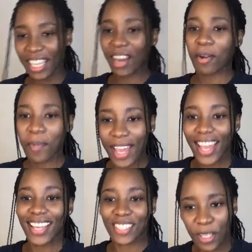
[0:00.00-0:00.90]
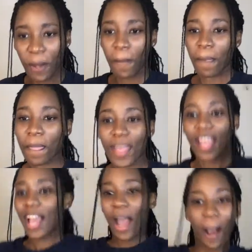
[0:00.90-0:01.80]
carabiners.
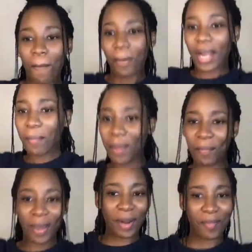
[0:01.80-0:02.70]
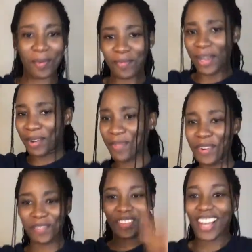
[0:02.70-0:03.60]
Bada bim, bada bim, bada
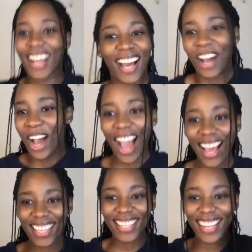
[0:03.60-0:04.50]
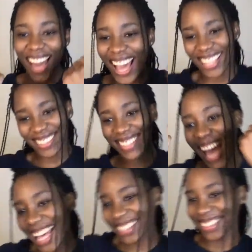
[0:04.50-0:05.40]
boom. How you like
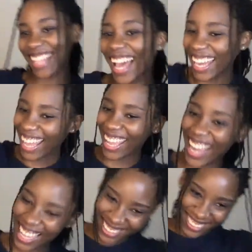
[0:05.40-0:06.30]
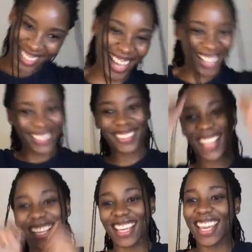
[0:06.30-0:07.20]
that? Da, da, da, da,
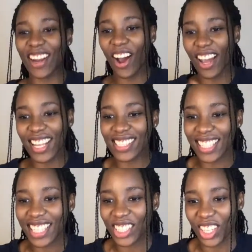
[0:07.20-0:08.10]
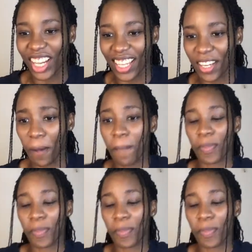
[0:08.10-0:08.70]
da. It honestly should.